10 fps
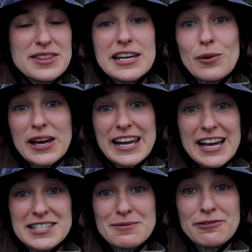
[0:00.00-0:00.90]
I think we're going to
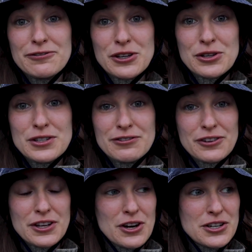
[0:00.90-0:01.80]
get some food
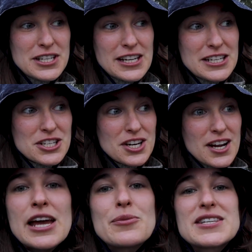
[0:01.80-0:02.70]
for the cottage.
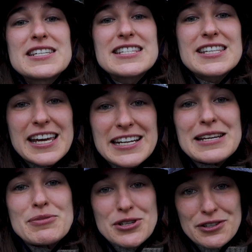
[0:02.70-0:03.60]
It was
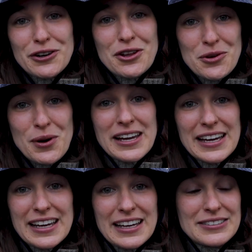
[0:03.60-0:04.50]
insanely beautiful on the way
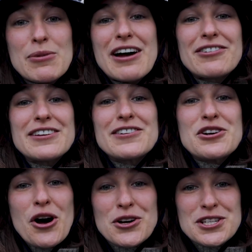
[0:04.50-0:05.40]
here, and we haven't even
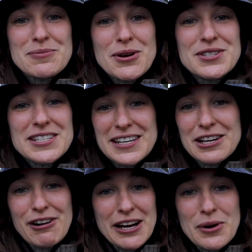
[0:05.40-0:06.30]
got to the most
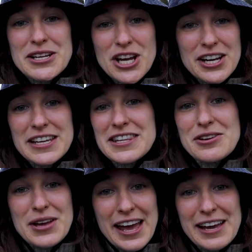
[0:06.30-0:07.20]
scenic railway journey in
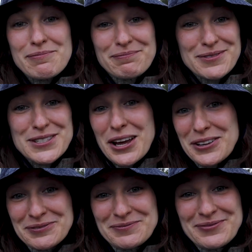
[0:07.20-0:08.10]
the UK, so
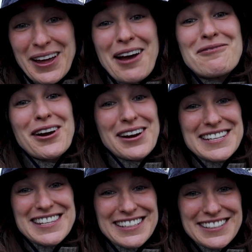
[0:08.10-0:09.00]
I'm very
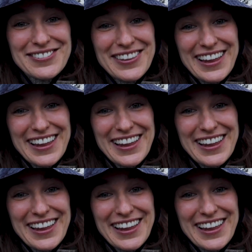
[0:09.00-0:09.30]
excited for